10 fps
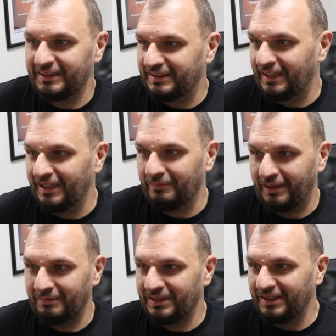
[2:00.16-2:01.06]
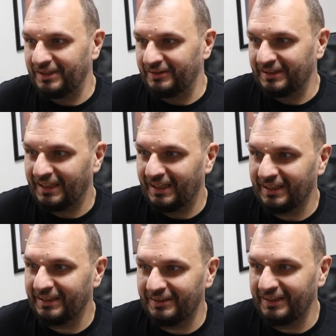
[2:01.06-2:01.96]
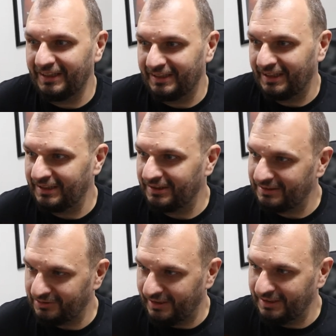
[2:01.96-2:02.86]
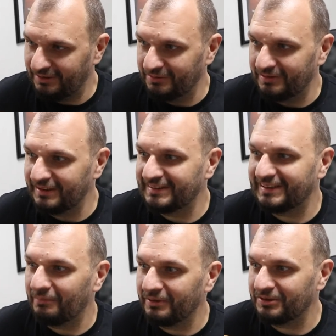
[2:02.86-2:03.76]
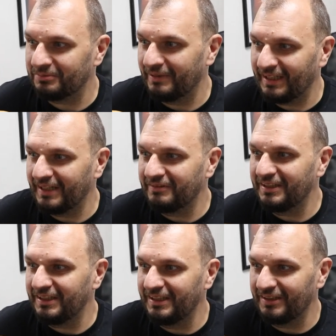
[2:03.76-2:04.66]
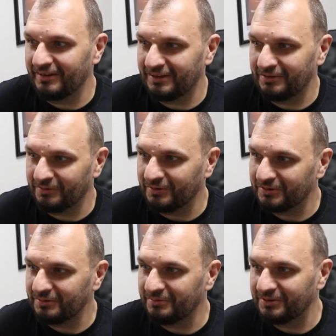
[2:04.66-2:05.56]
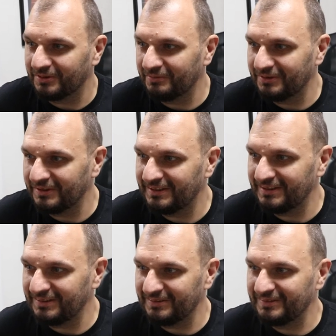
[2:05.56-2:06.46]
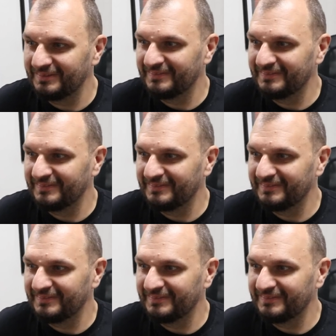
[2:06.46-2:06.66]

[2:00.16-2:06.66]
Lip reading: that time, I'm here in Calgary, and I try to establish my life here and to contribute to community too.